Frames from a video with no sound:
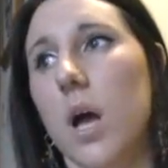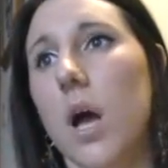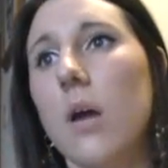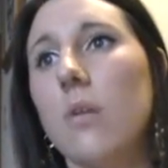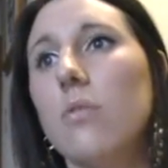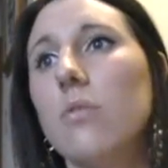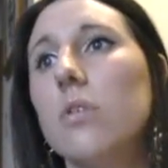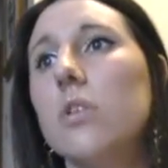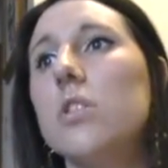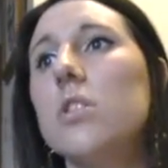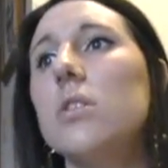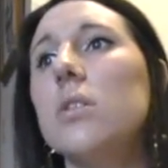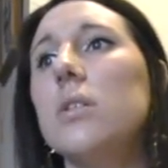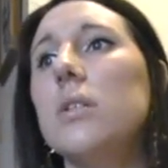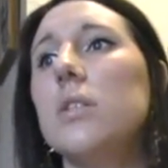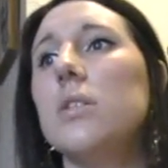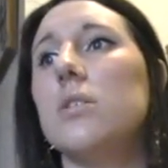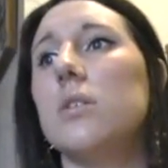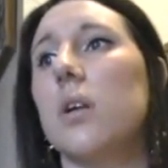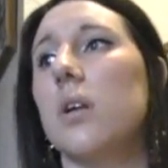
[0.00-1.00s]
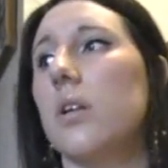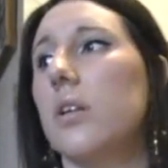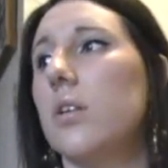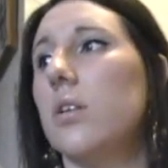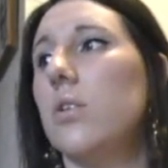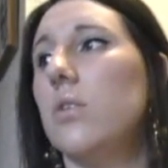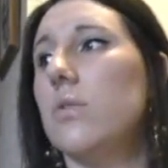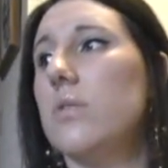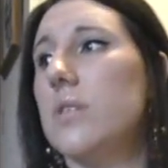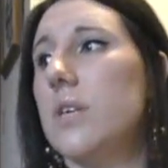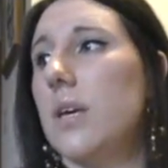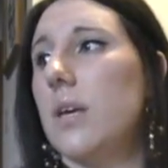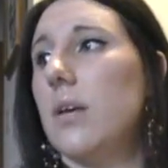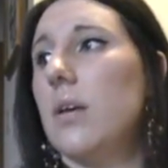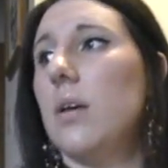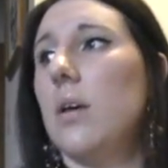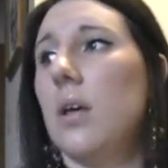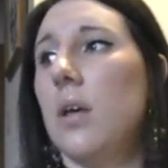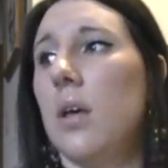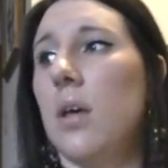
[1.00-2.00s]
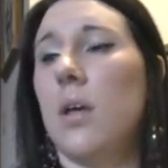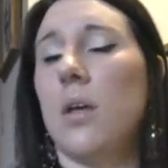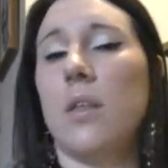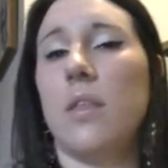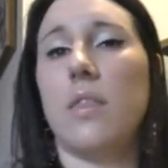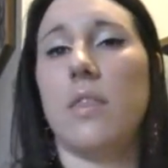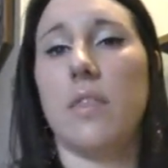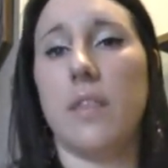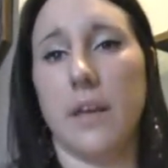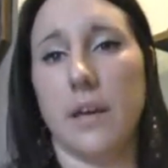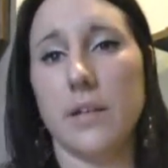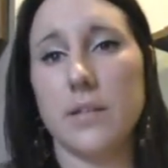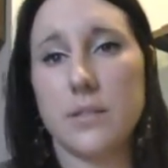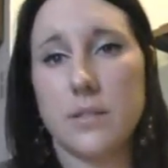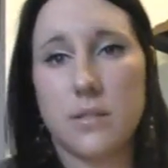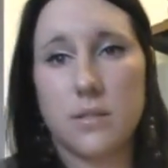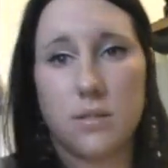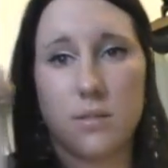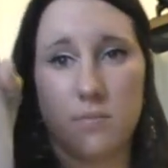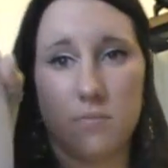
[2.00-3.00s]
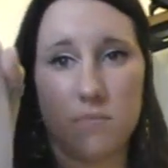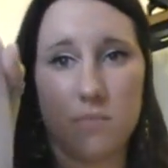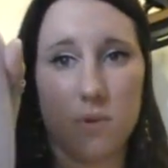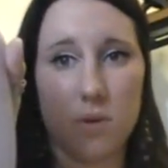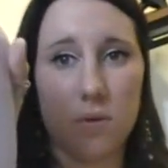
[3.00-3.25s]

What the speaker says: originally started using this.